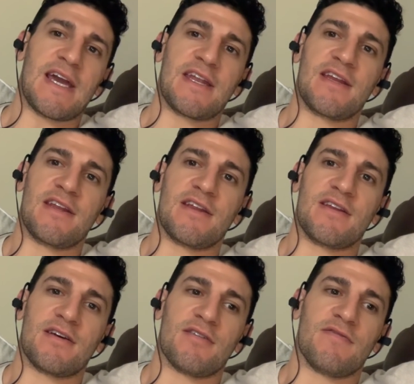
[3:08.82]

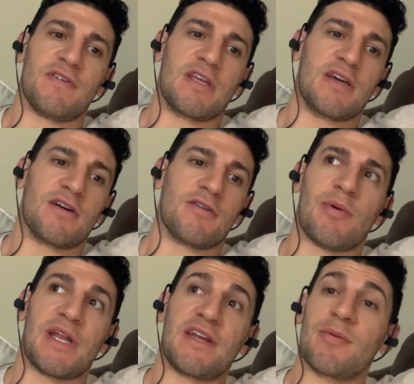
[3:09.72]
editing a video.
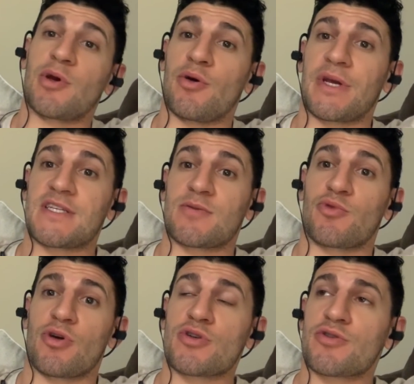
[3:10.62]
I ended up going to get some
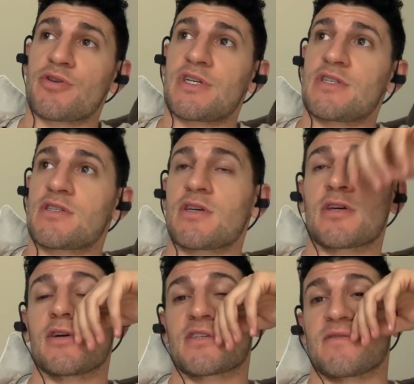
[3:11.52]
groceries,
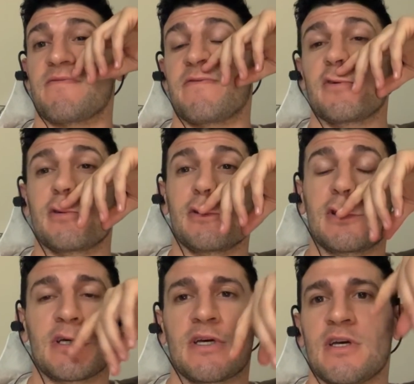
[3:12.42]
cook some
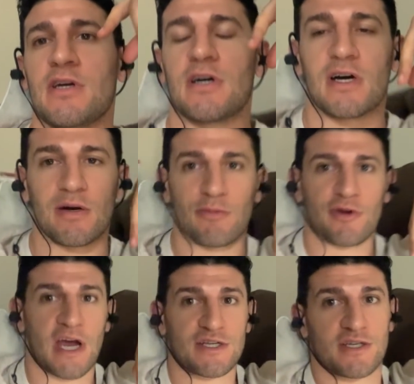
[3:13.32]
food. I'm
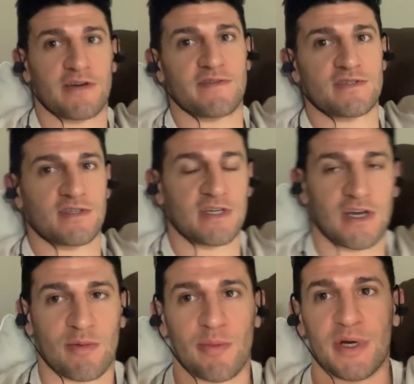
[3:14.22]
crashing, obviously,
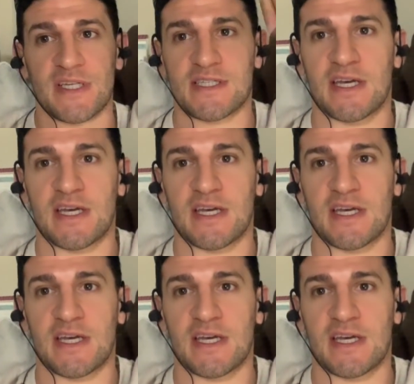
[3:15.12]
on my buddy's